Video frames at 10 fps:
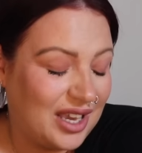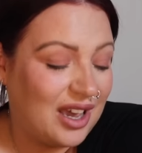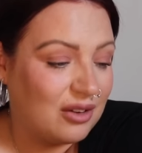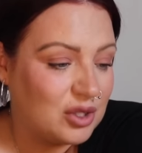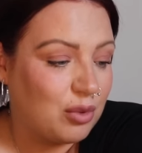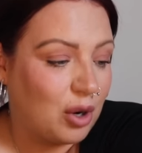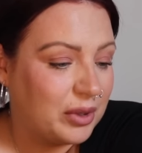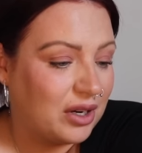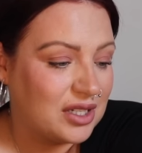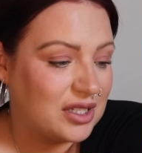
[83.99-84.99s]
Yeah, it was a
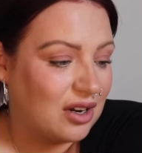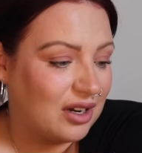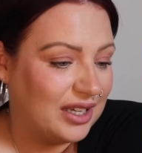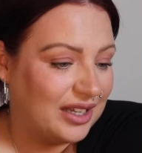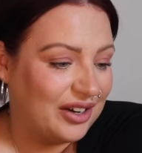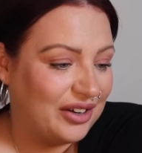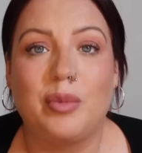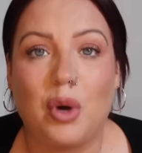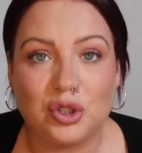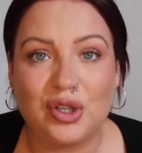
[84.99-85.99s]
proper nice night, you know. We
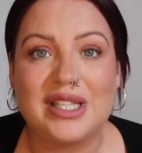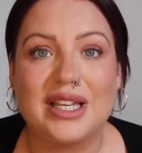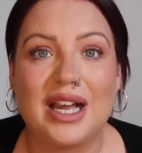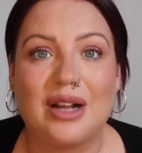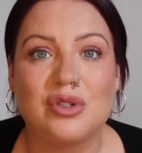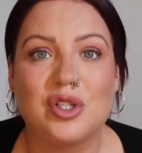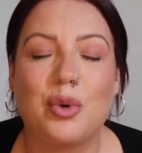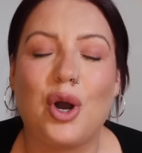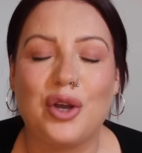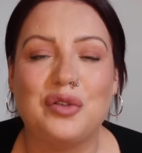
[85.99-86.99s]
bought our dressing gowns to
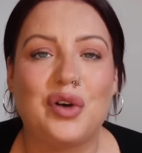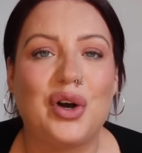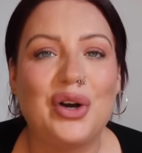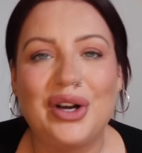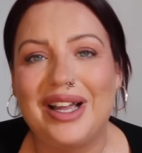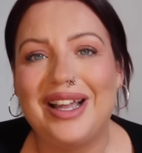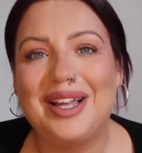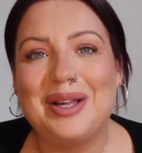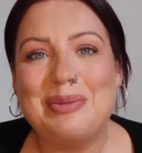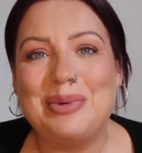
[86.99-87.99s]
put over.
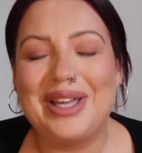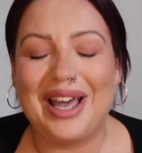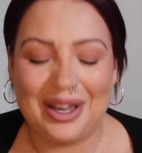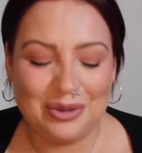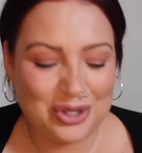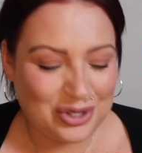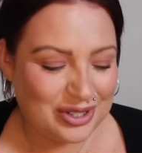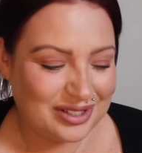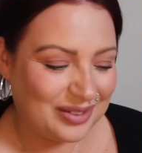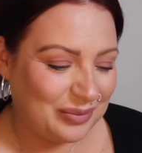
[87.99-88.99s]
But yeah, it was
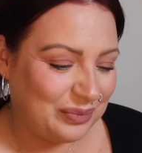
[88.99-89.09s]
just